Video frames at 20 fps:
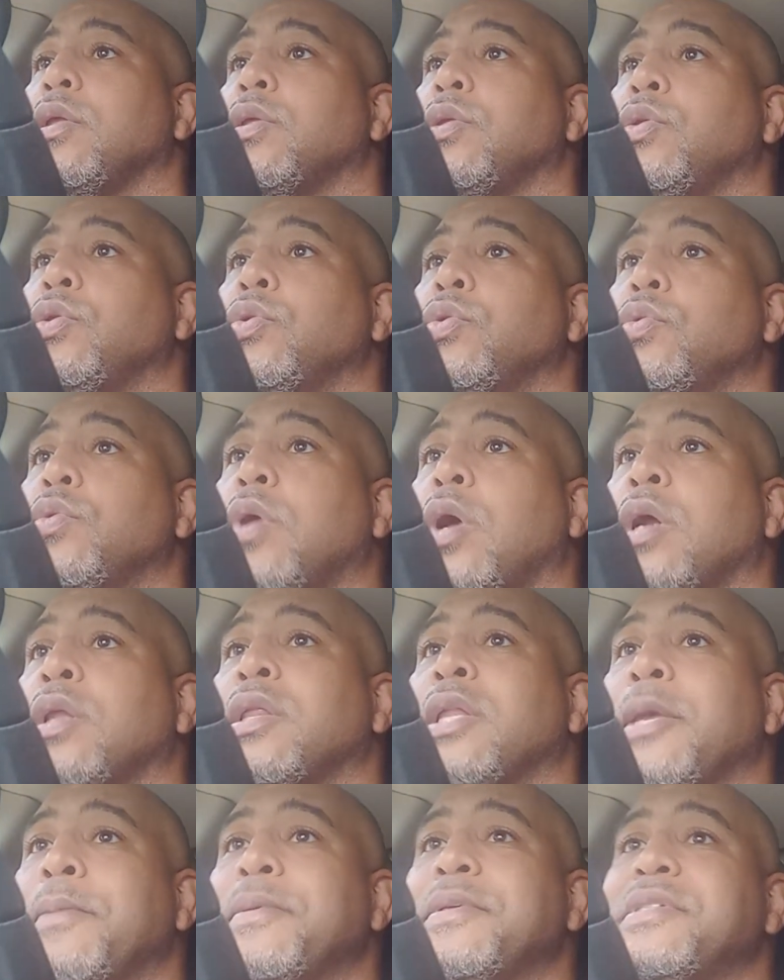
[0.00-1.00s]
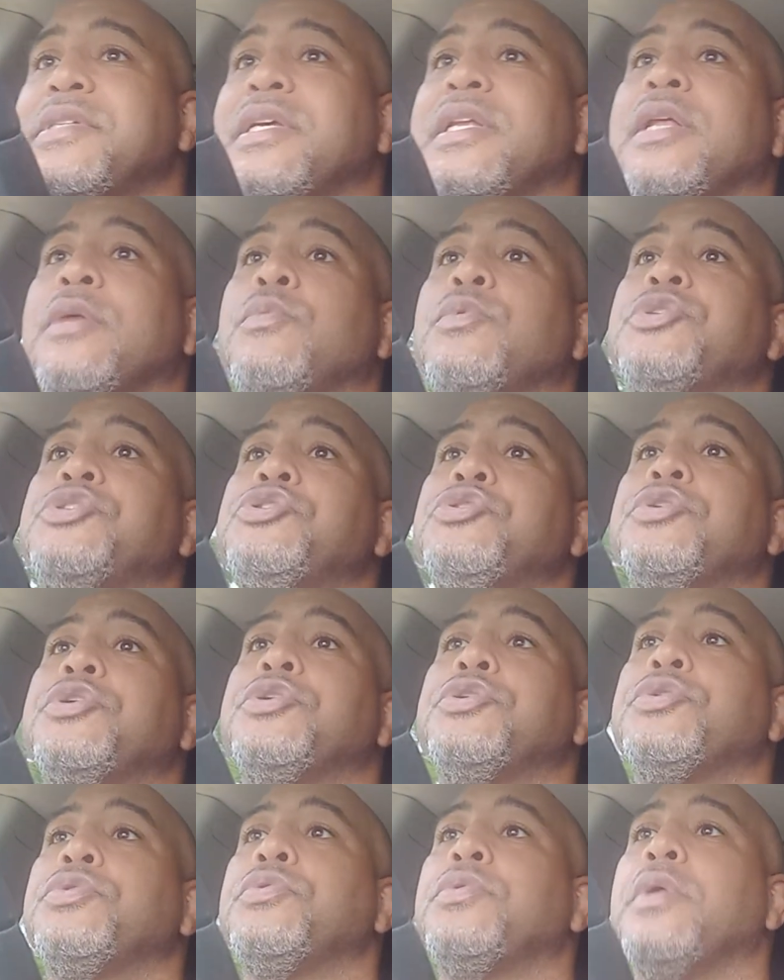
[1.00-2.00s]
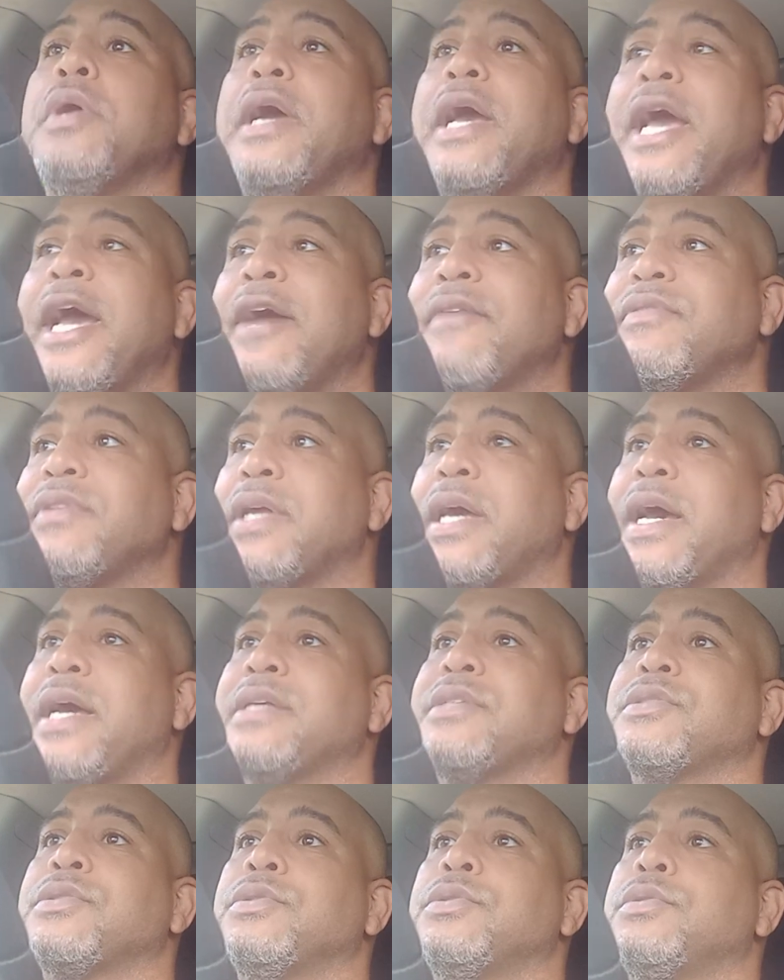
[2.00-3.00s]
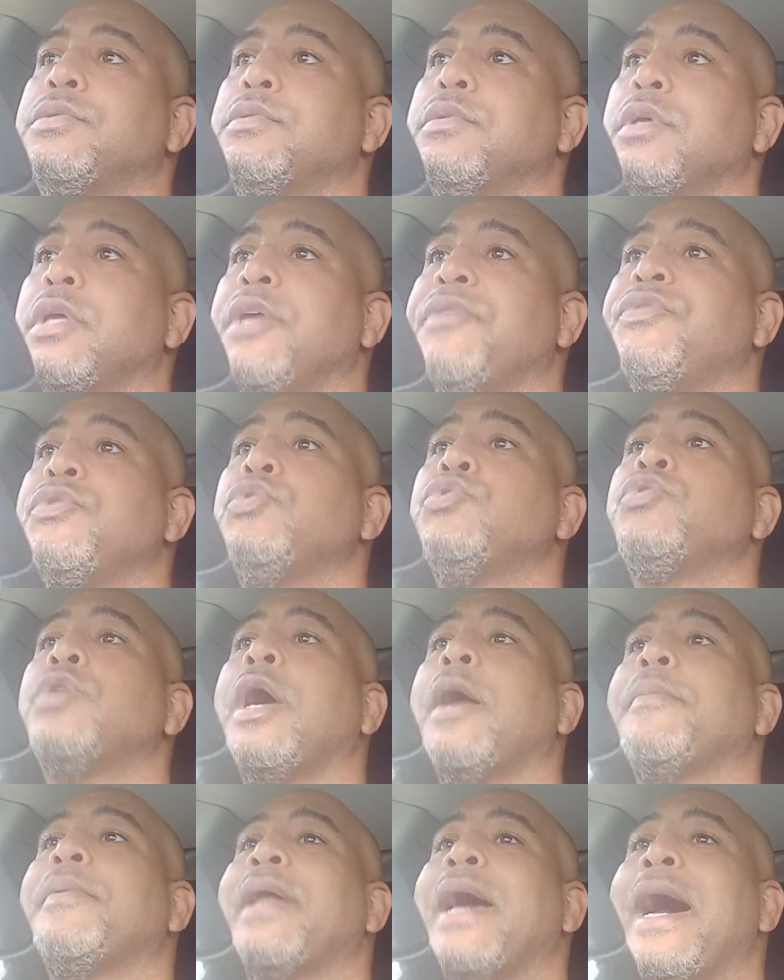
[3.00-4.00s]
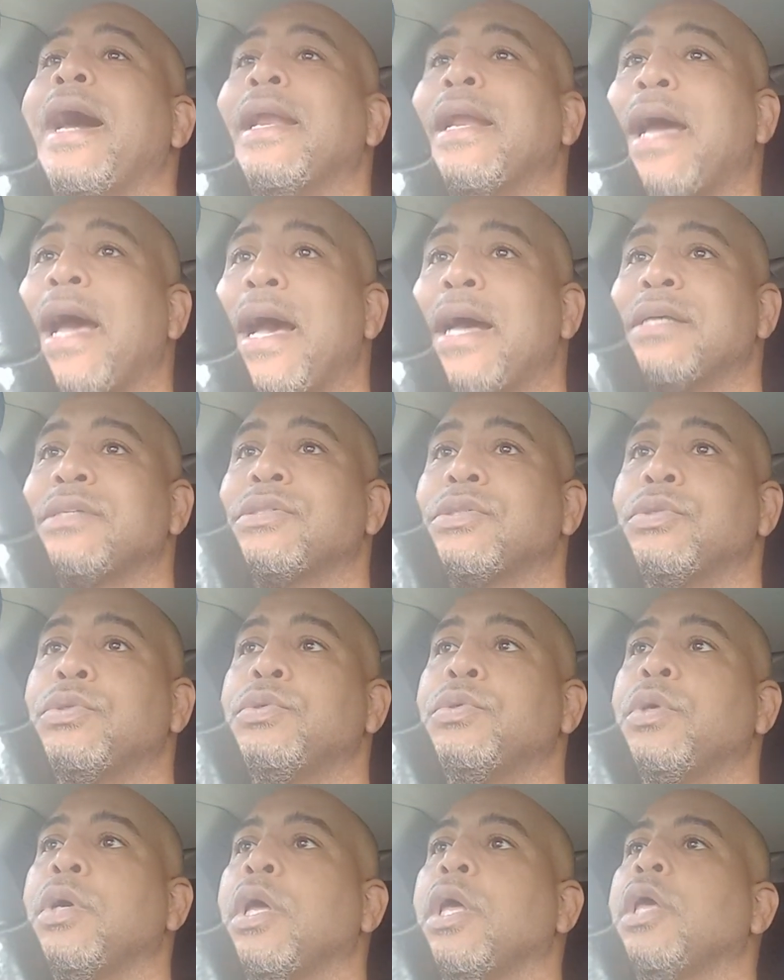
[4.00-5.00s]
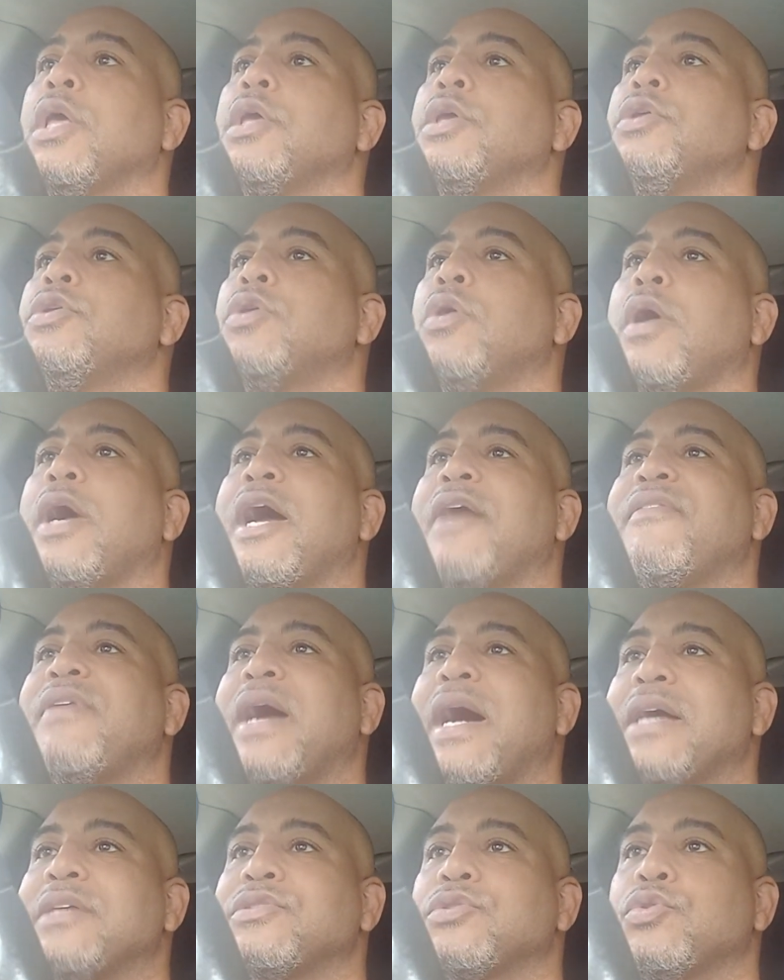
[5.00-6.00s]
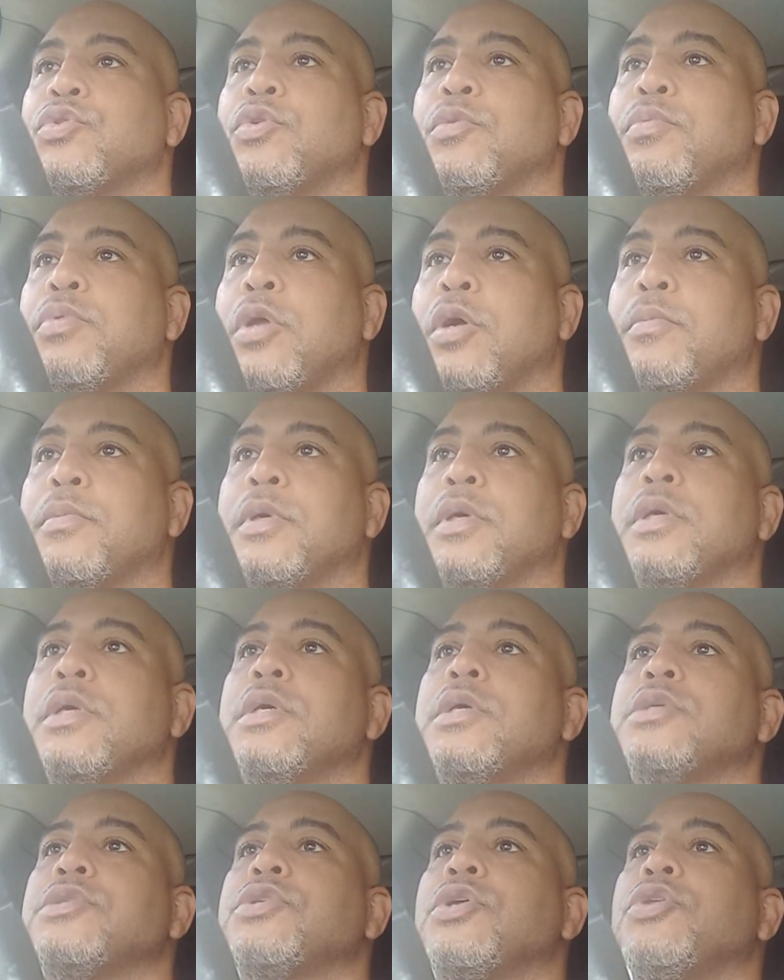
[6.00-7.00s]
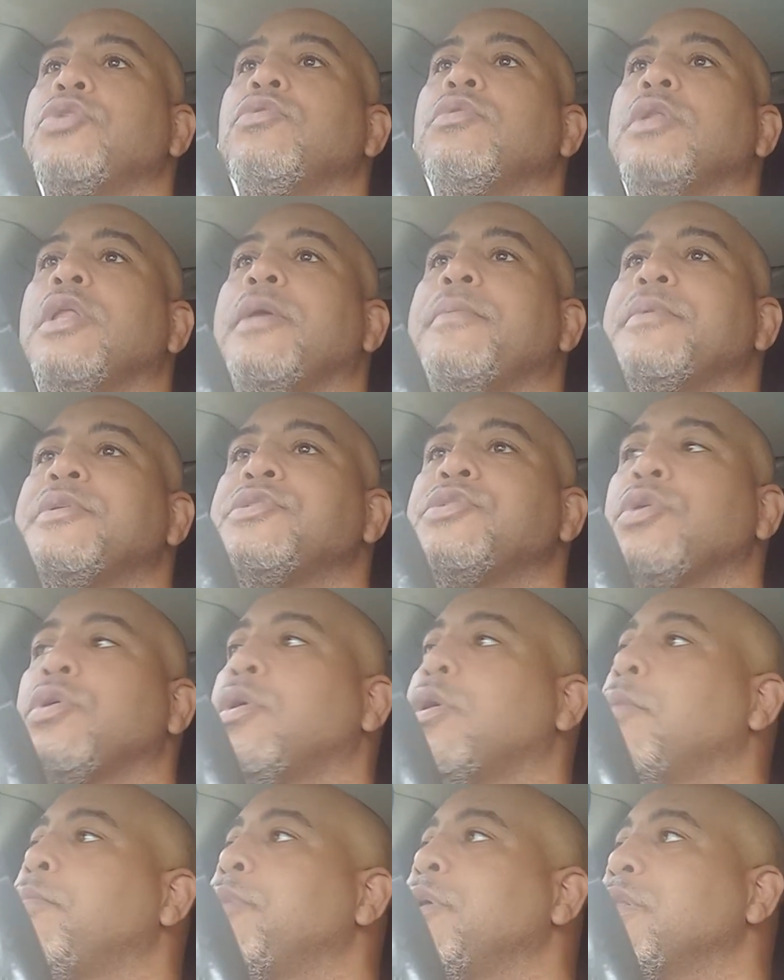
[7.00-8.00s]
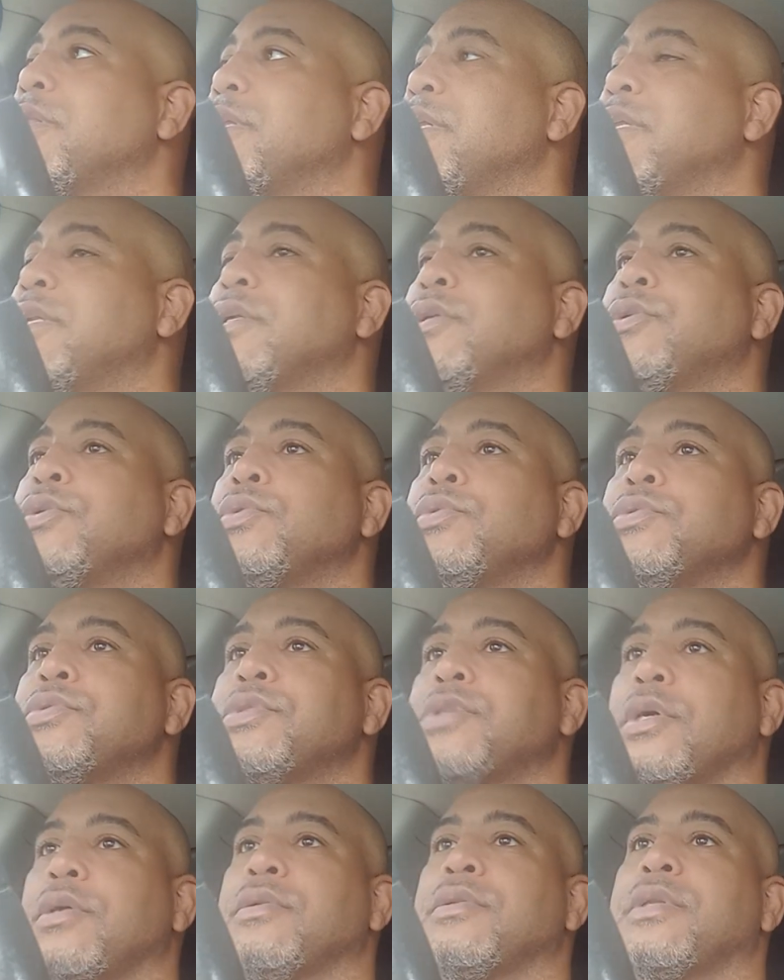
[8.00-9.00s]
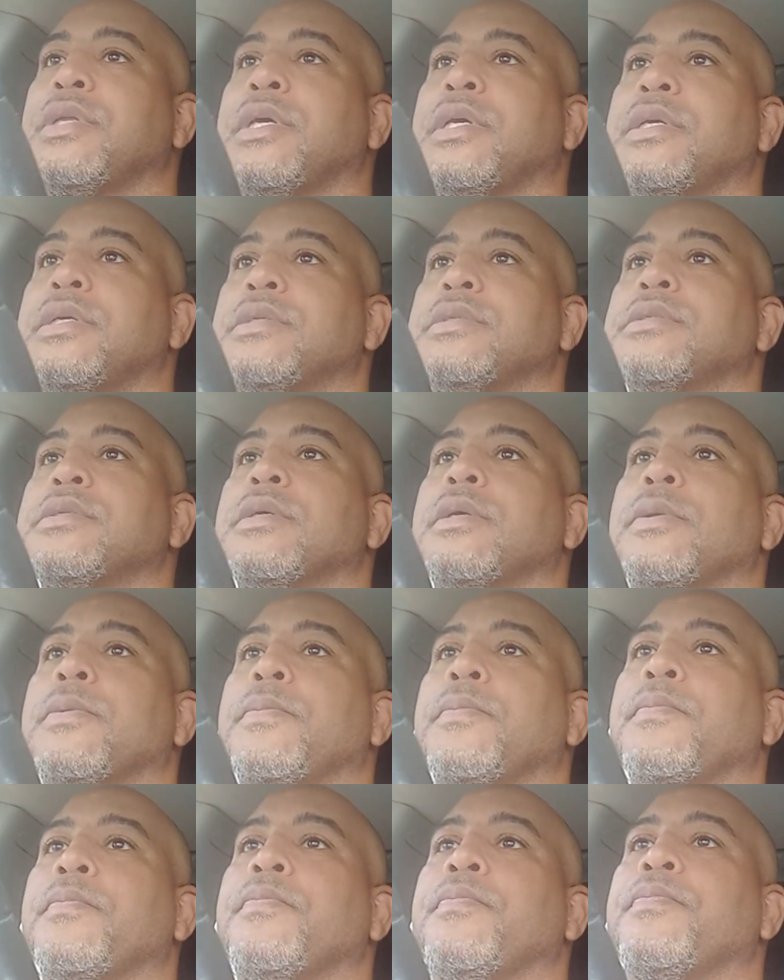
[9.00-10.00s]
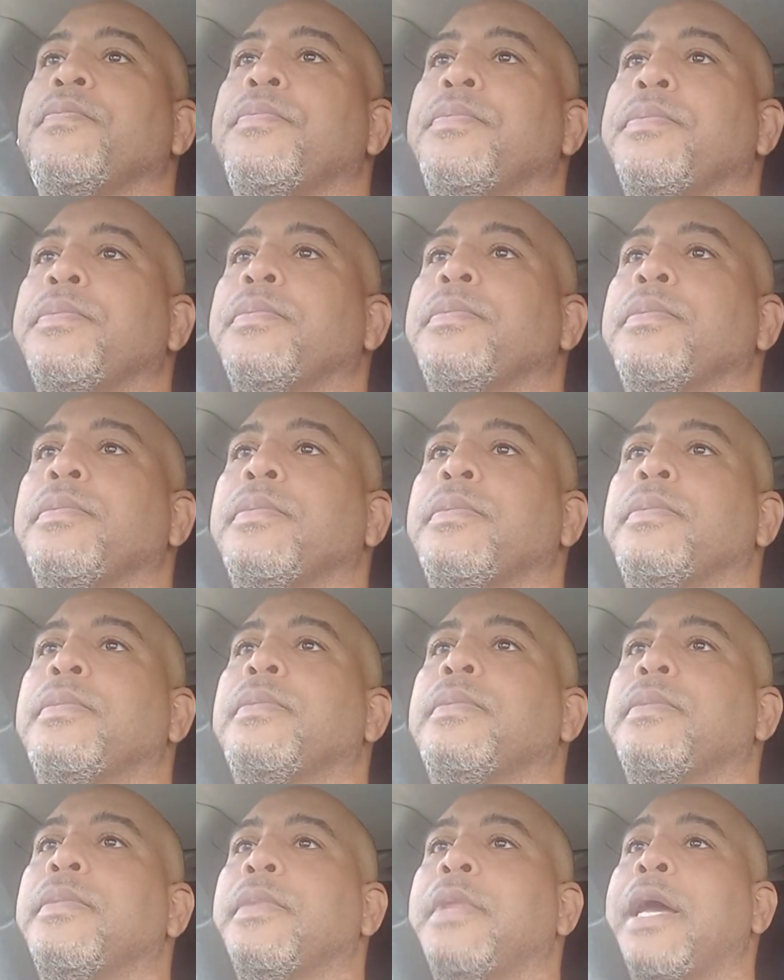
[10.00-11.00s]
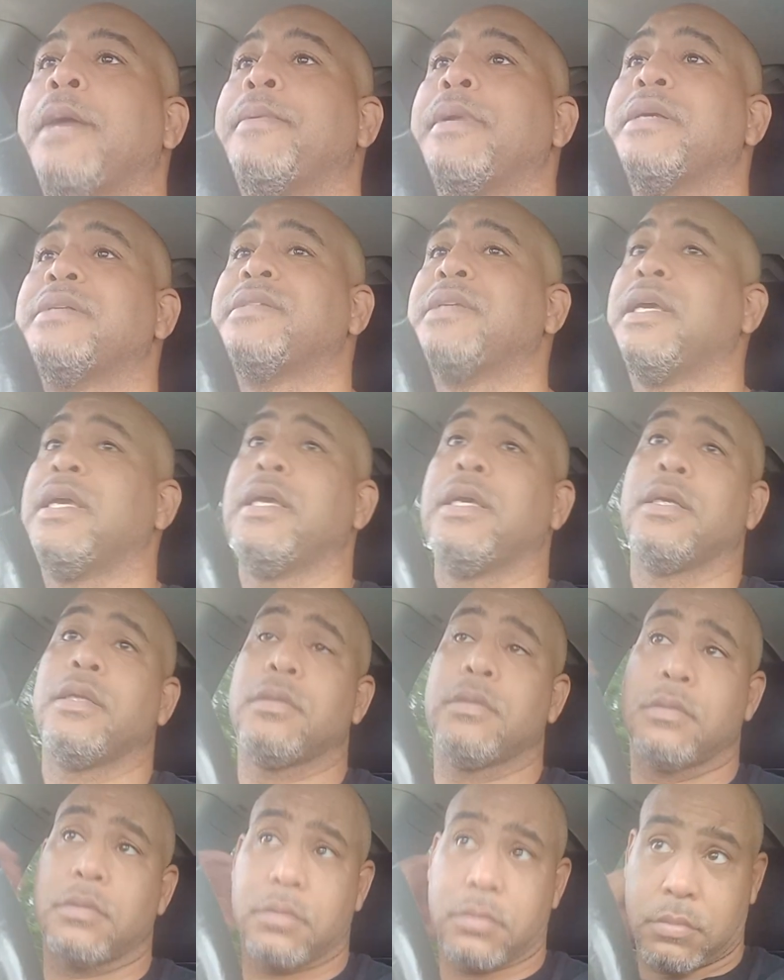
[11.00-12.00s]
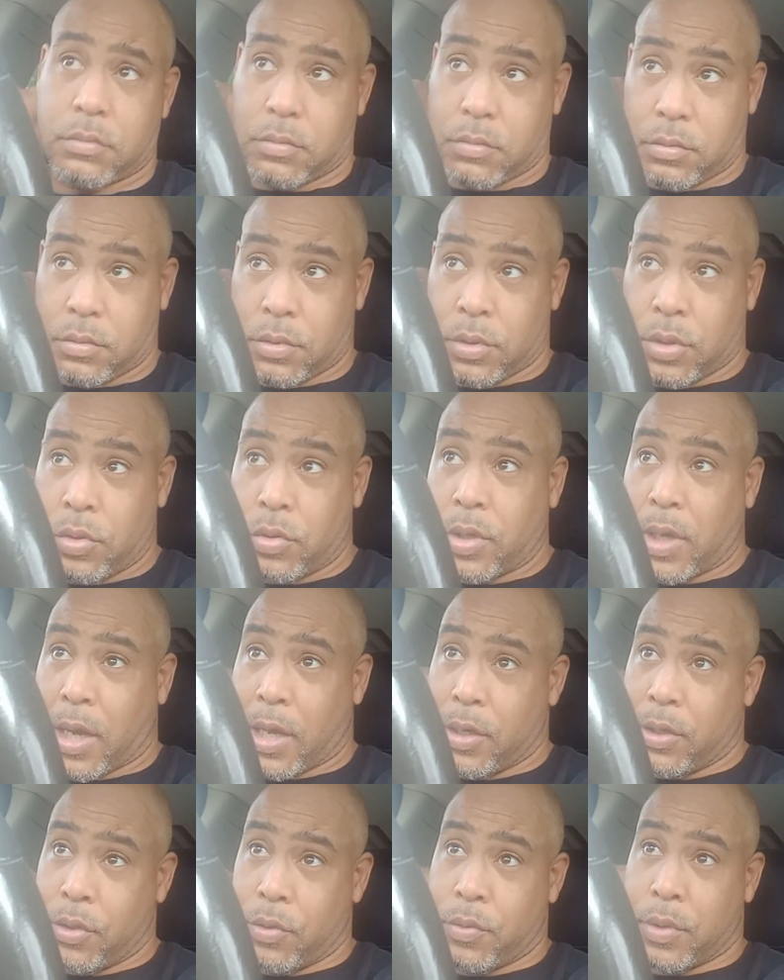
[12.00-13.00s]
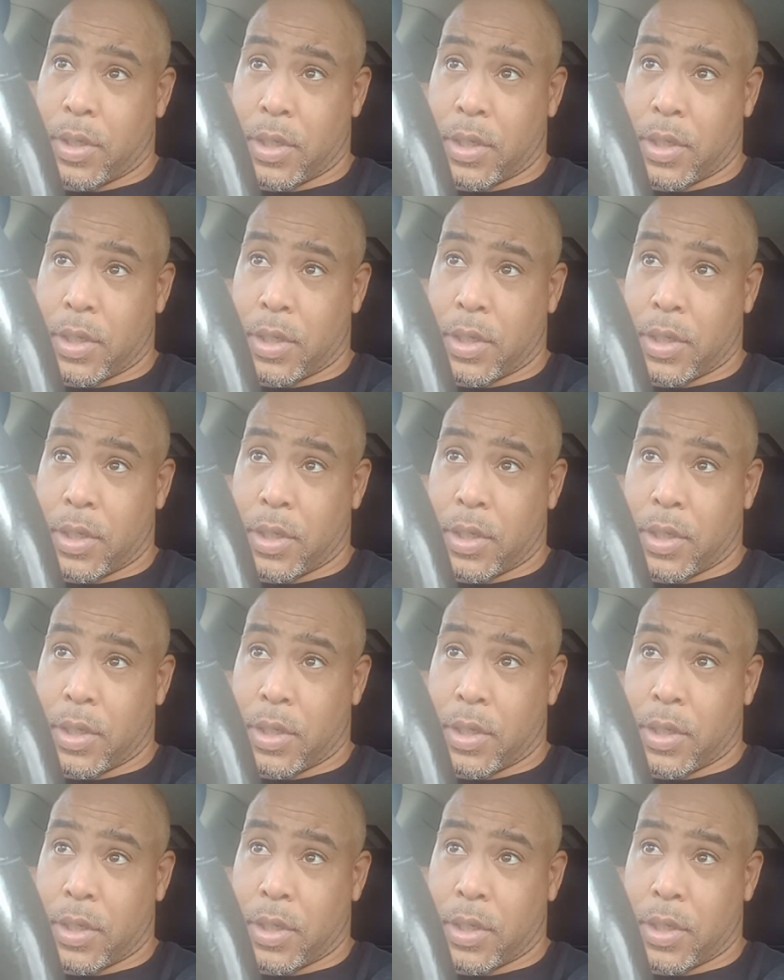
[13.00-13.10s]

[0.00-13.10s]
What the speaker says: you are limited in what you can do after high school. If you dropped out of high school, you don't have a high school diploma. So you limit your ability to do certain things. Now, I'm not saying you can't do